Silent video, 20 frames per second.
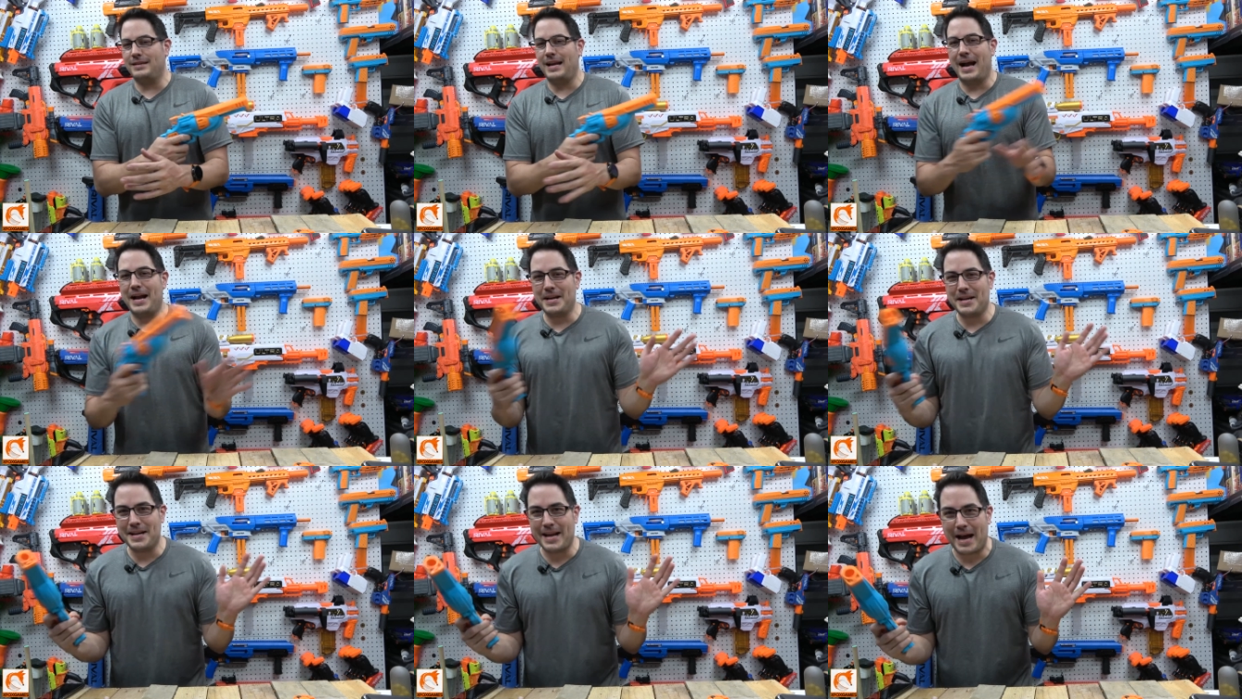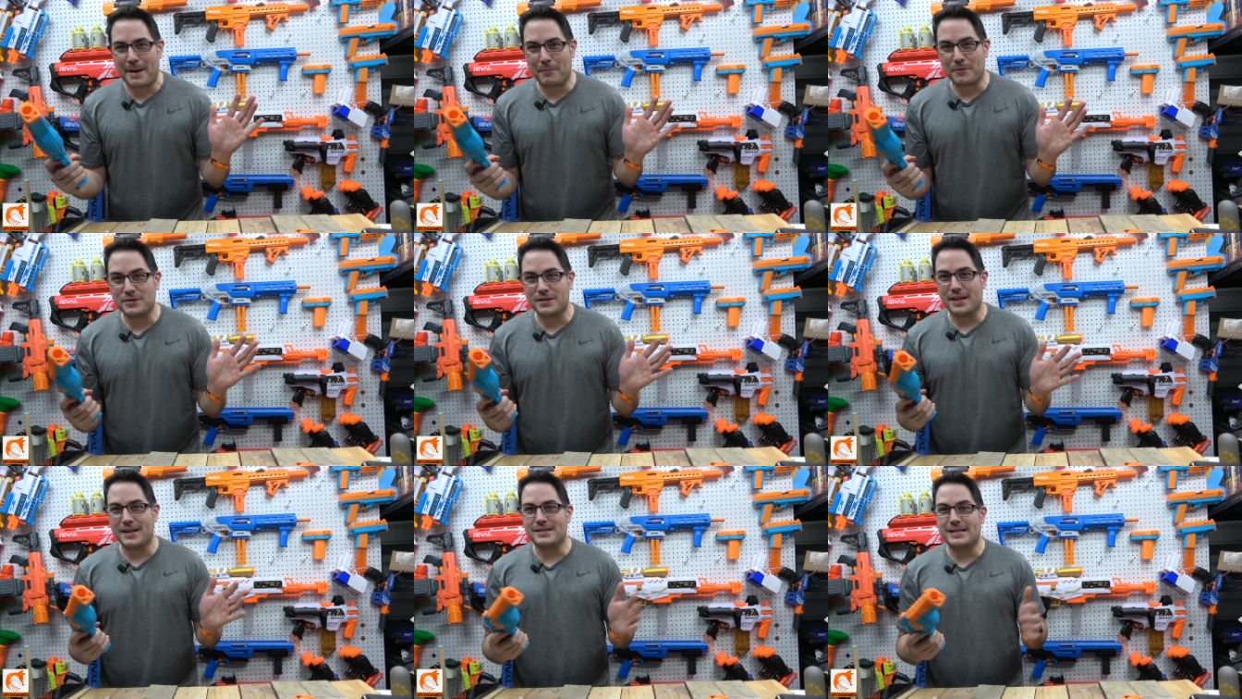
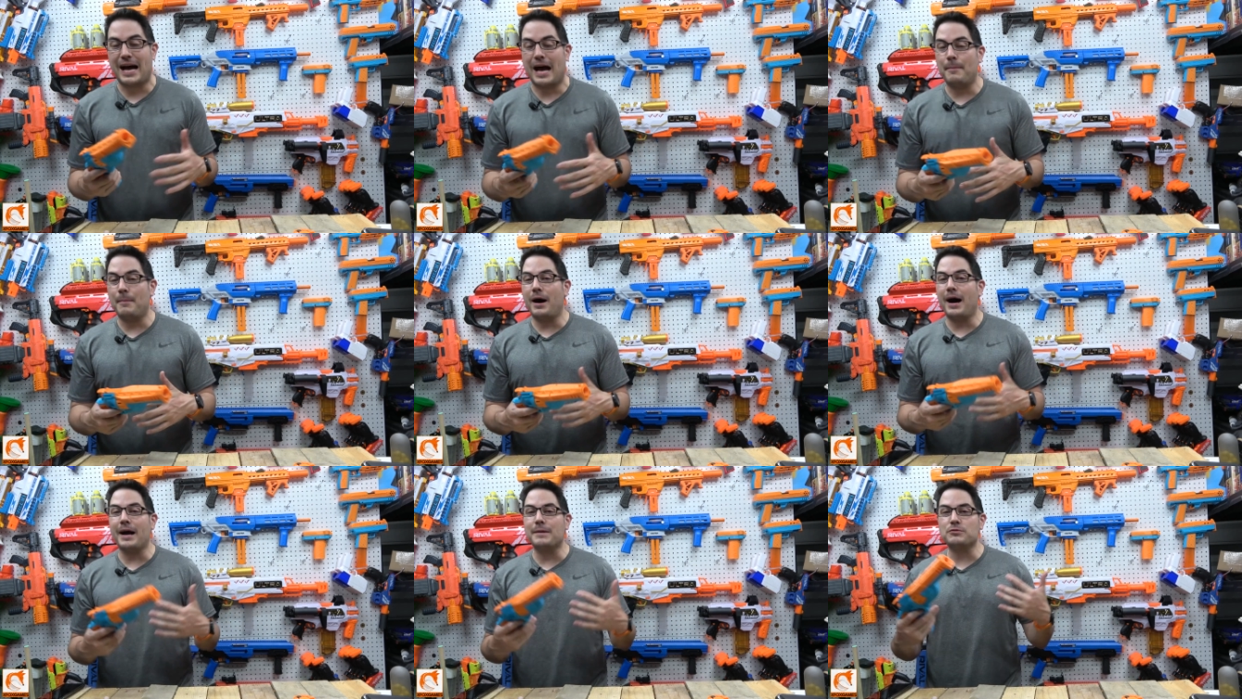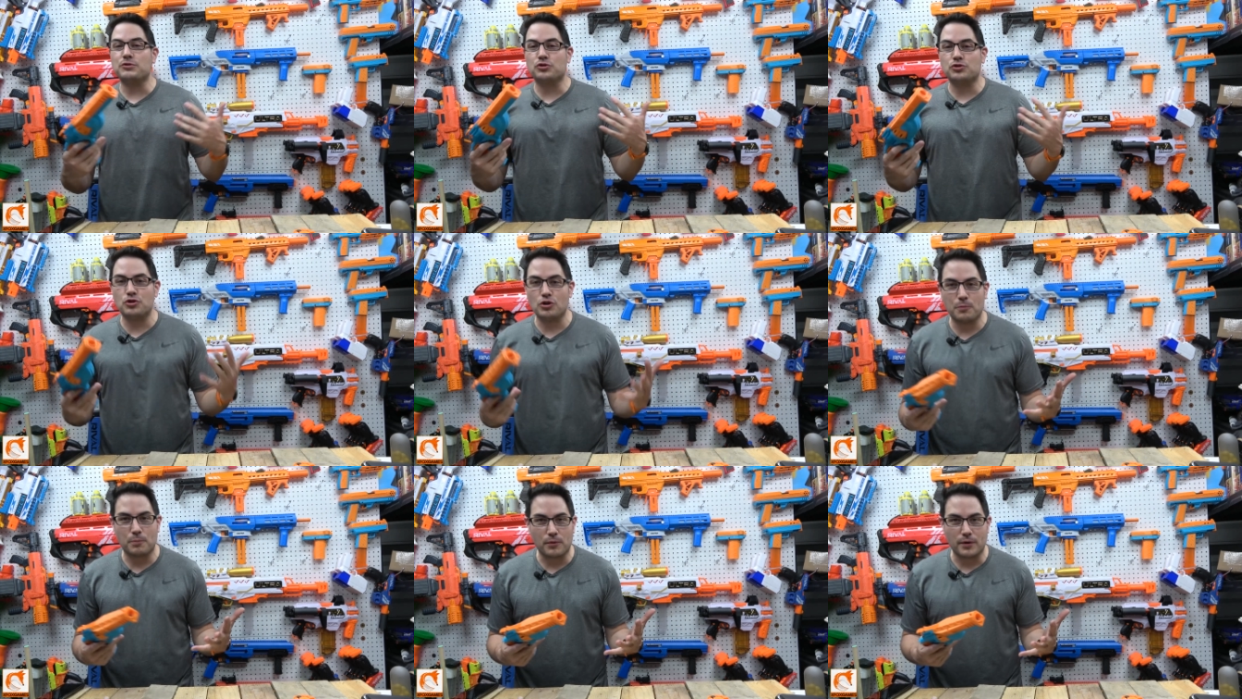99% of the time, I'm
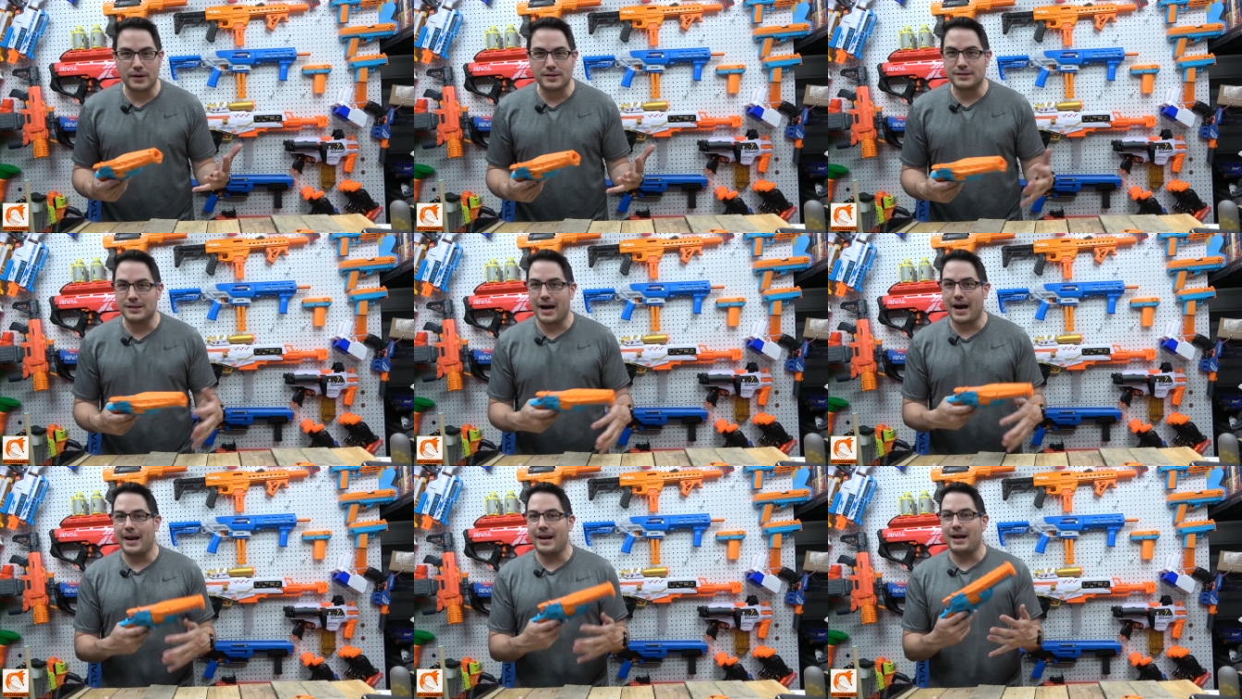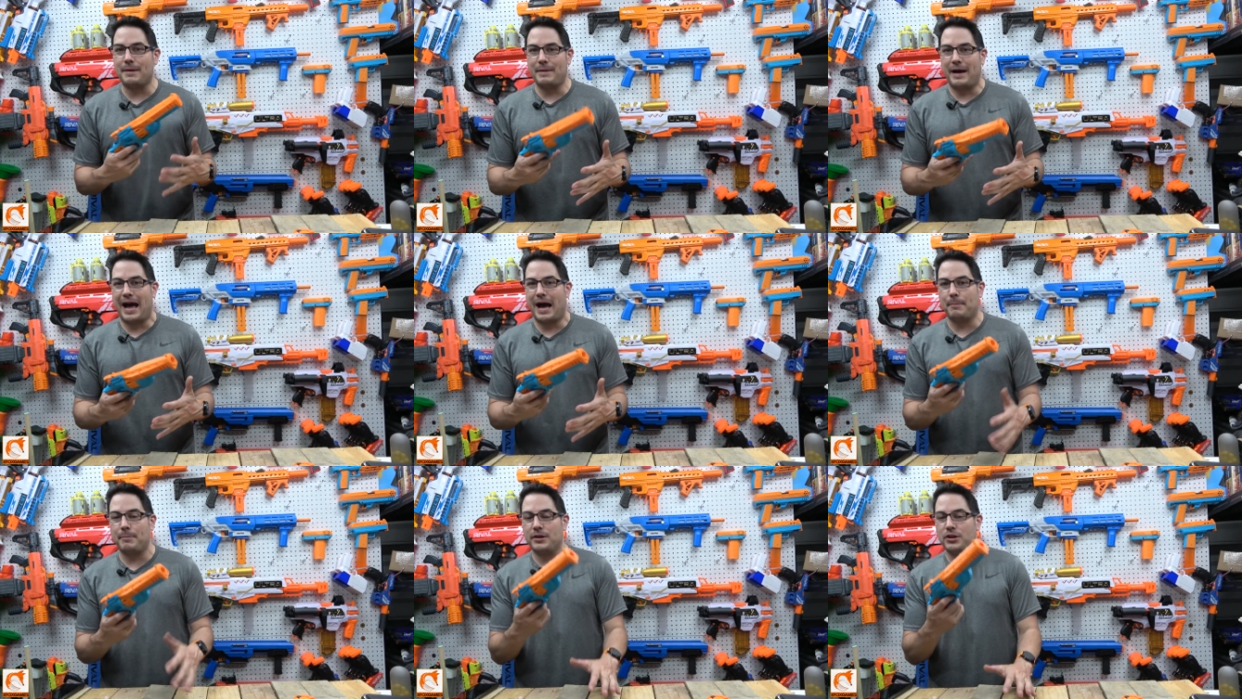super excited.
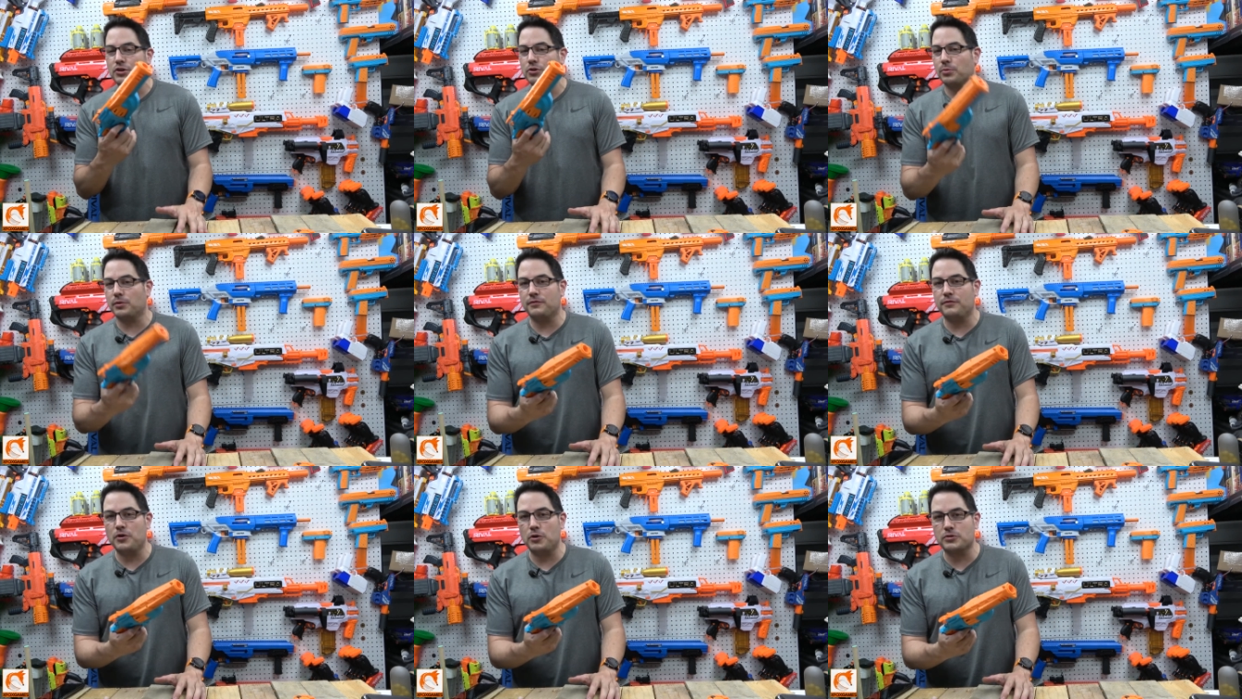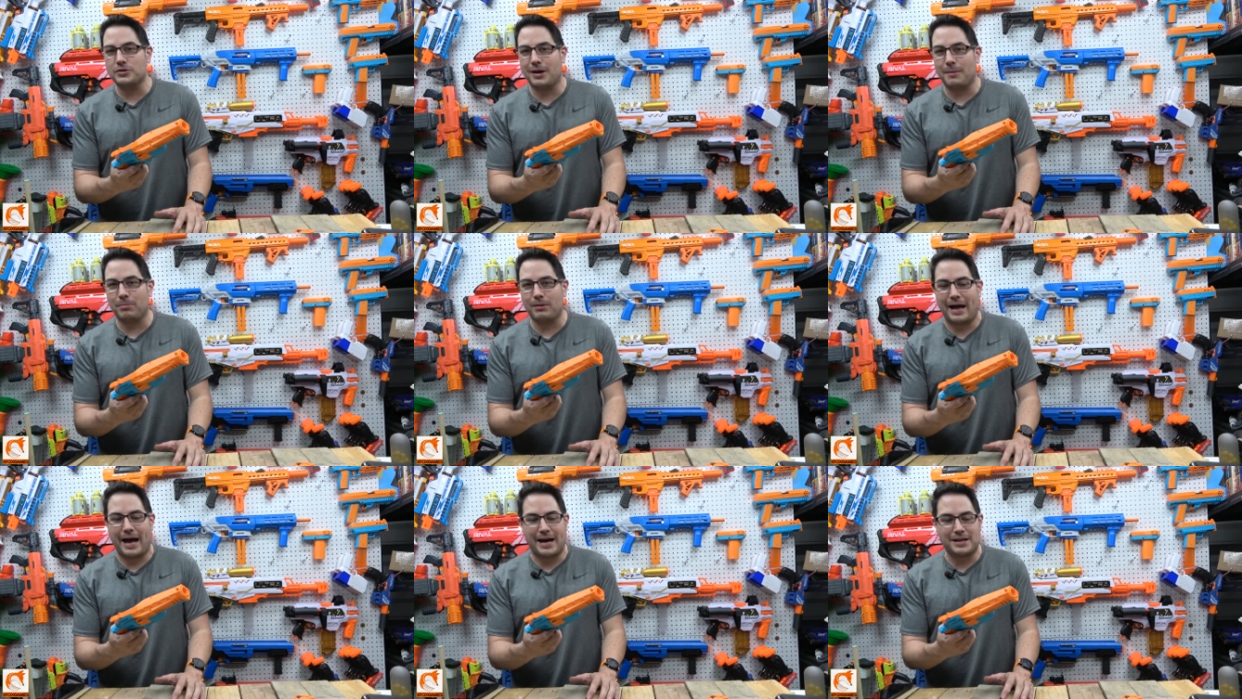I'm happy to do reviews
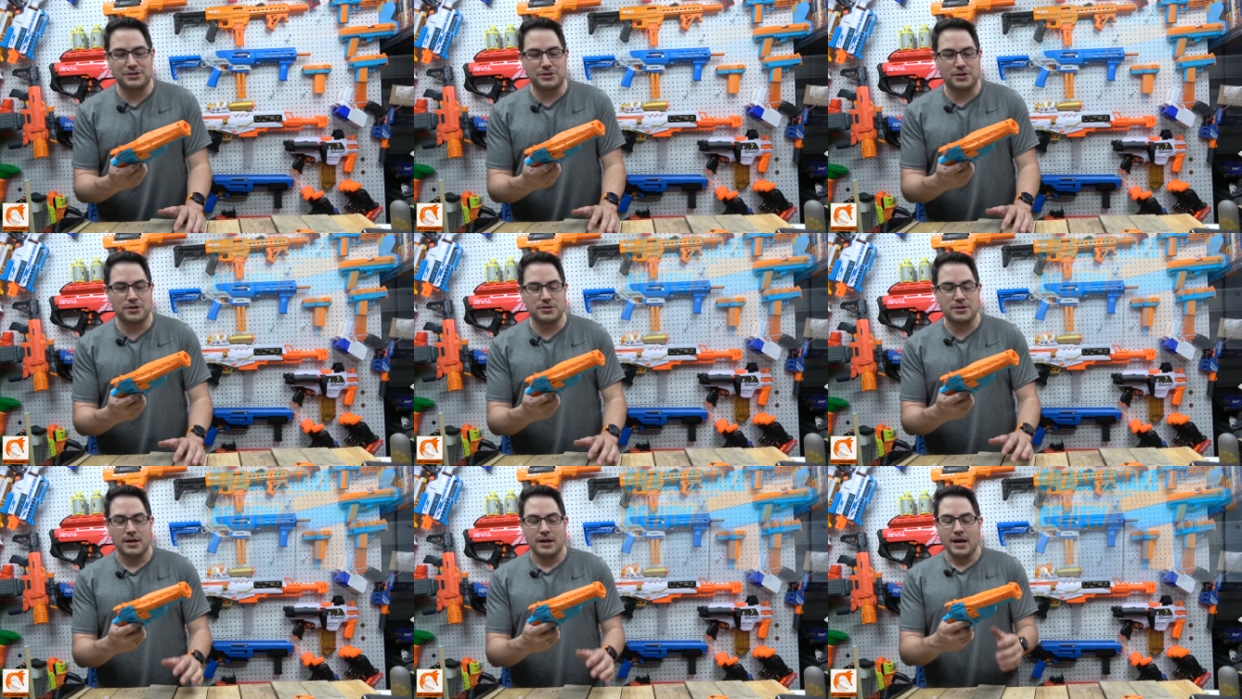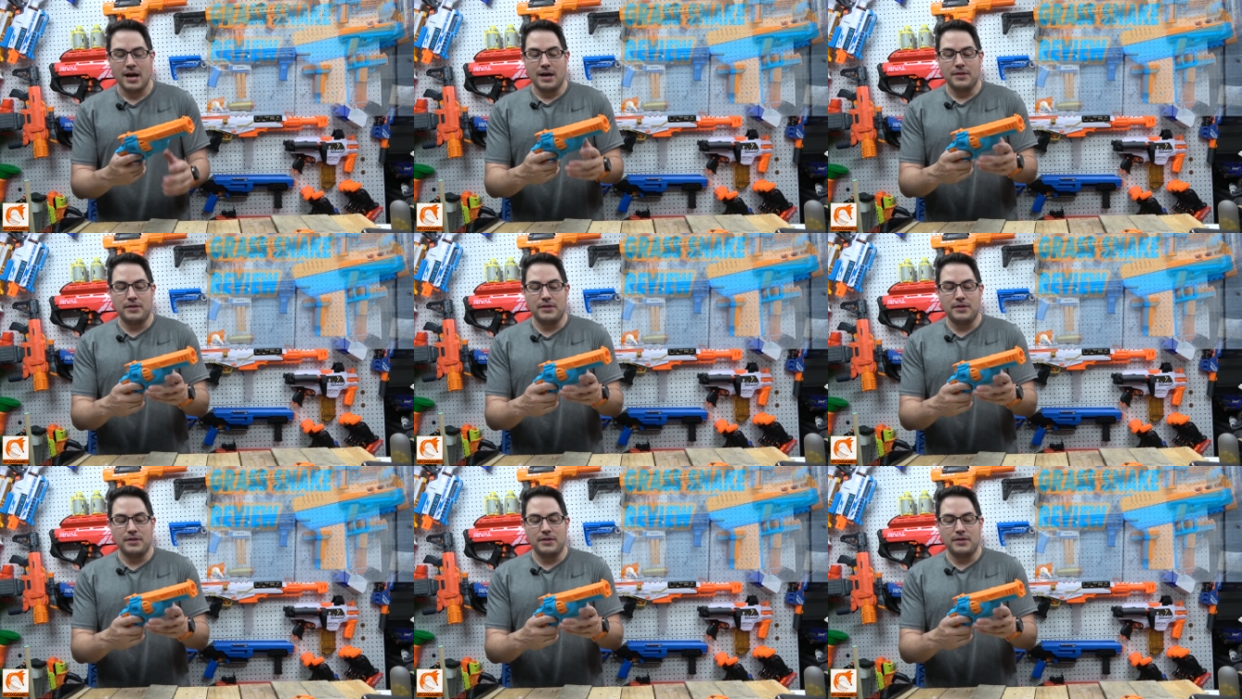on blasters